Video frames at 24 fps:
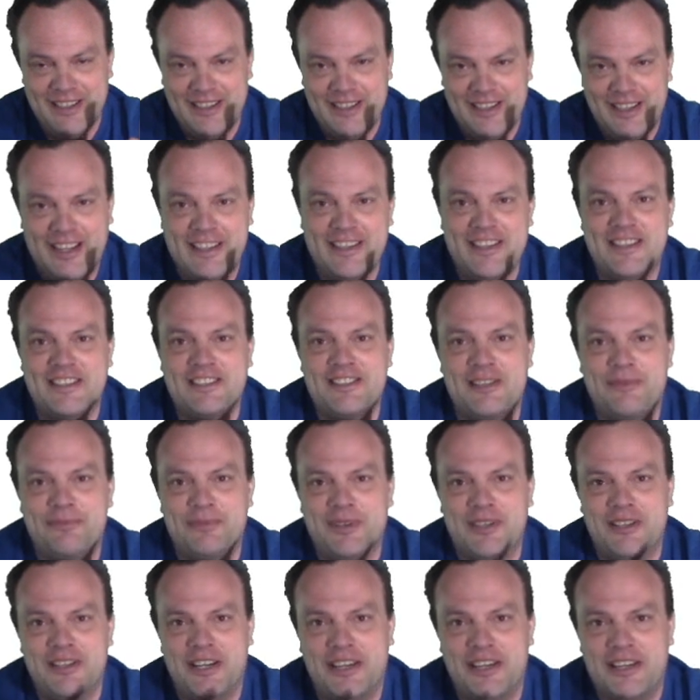I guess
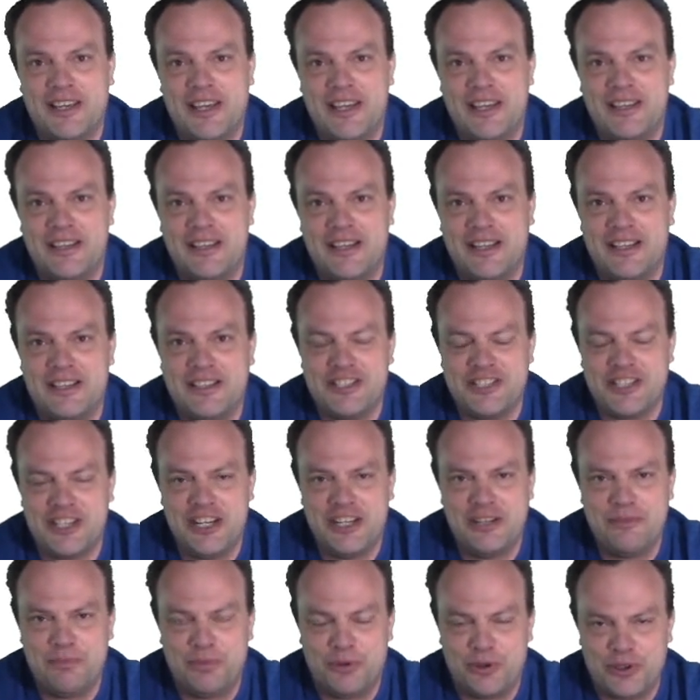something like a
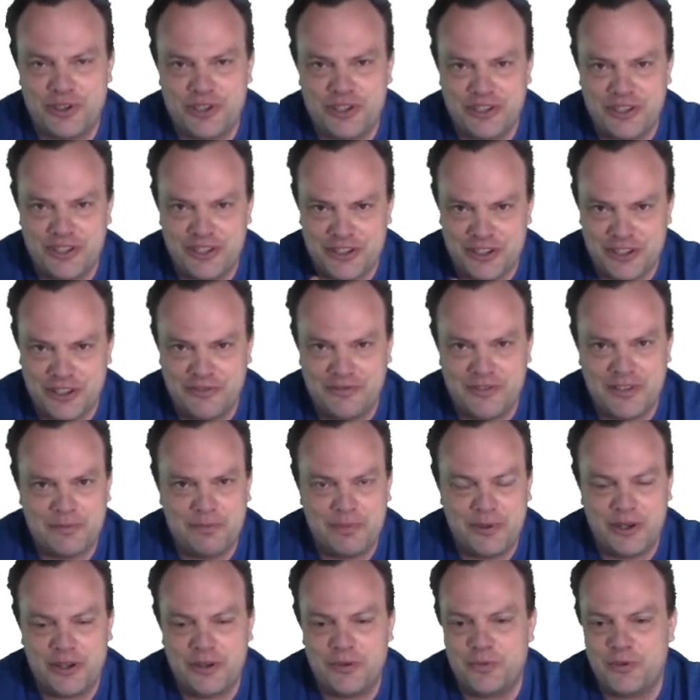shade bush, the
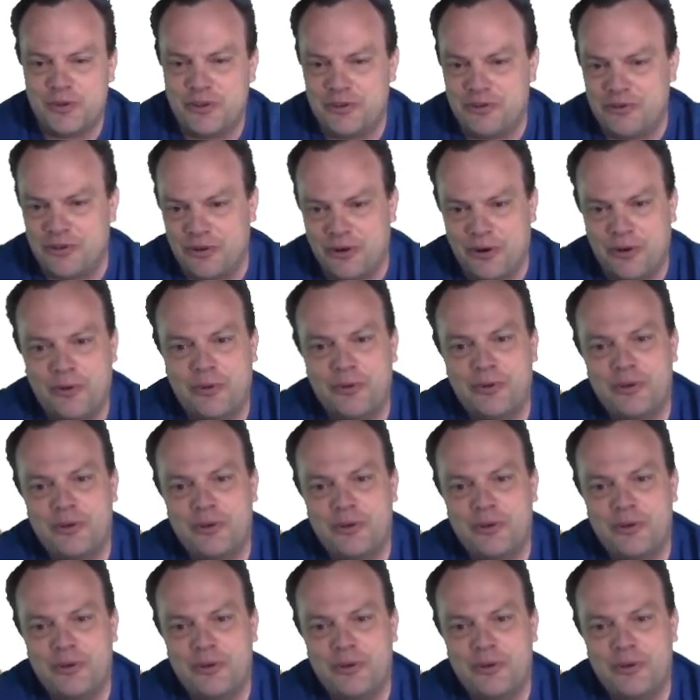serviceberry, would grow.